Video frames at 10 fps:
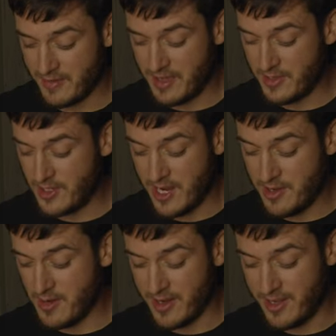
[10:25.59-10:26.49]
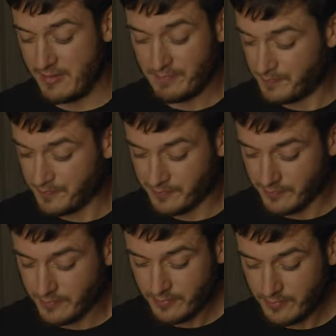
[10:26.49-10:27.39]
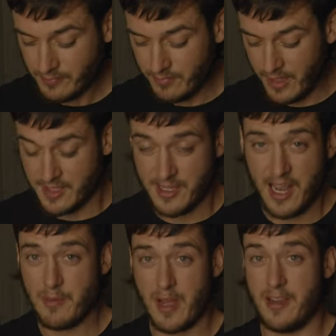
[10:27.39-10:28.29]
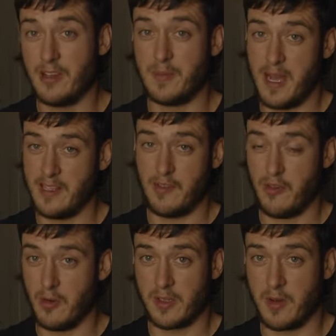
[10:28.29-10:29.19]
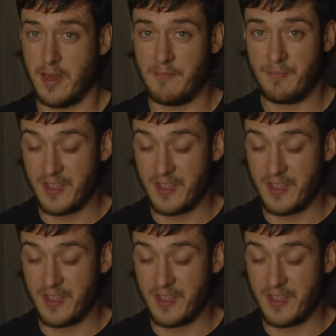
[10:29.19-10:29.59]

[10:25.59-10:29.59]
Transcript: That genuinely isn't anywhere near as bad as I thought it was going to be.